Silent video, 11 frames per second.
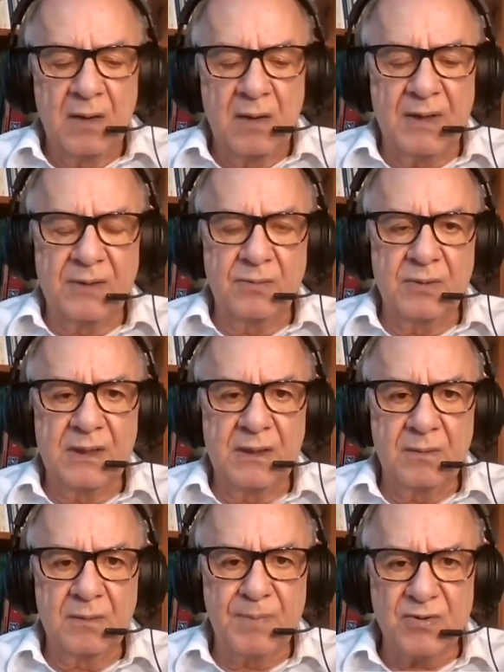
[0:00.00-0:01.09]
when we
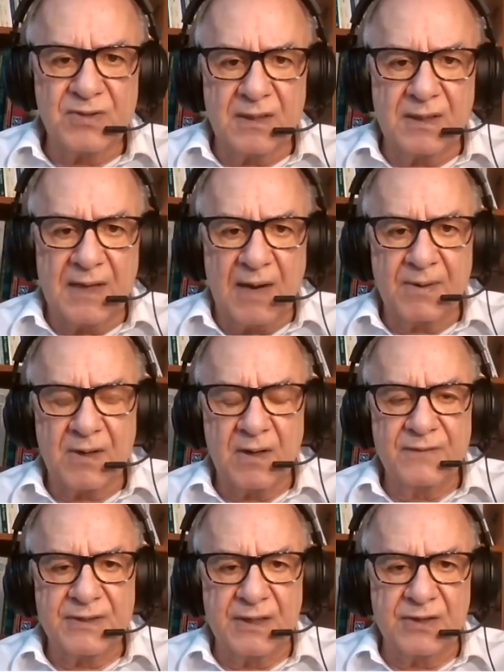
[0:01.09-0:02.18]
proceed in our
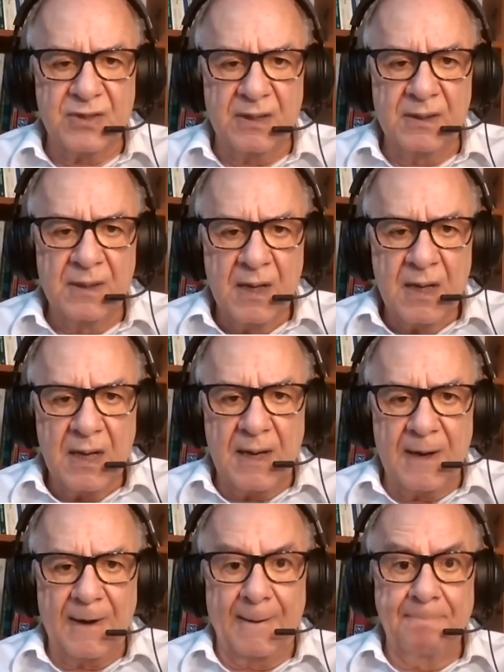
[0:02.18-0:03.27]
conversation,
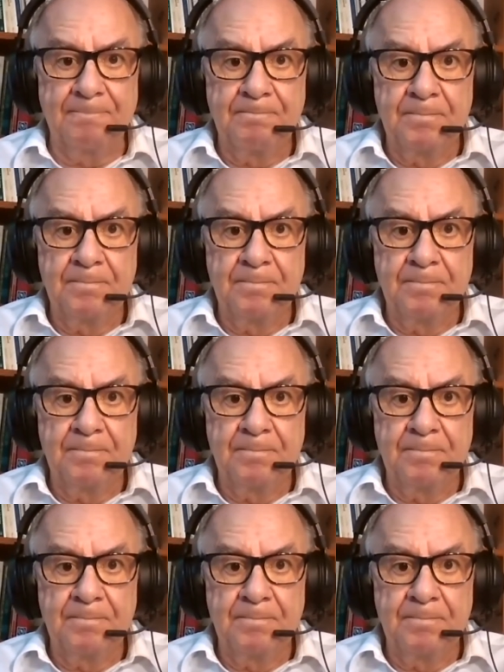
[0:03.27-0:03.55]
um,